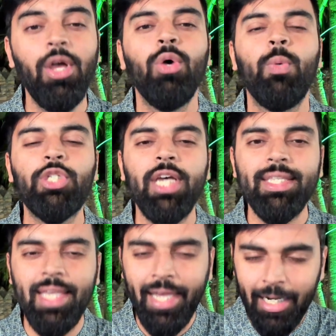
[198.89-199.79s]
which has
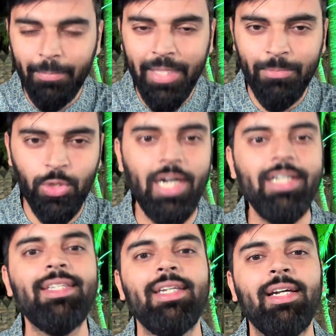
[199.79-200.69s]
helped them to
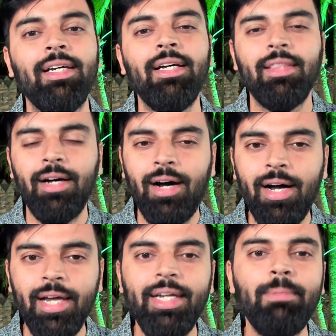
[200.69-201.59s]
understand the
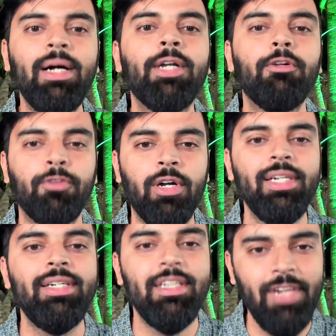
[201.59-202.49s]
high demand of
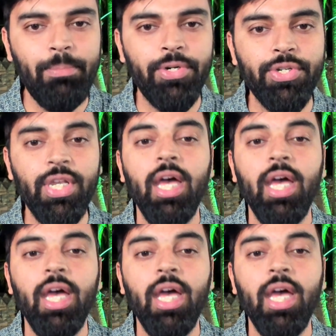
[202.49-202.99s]
Kotlin developers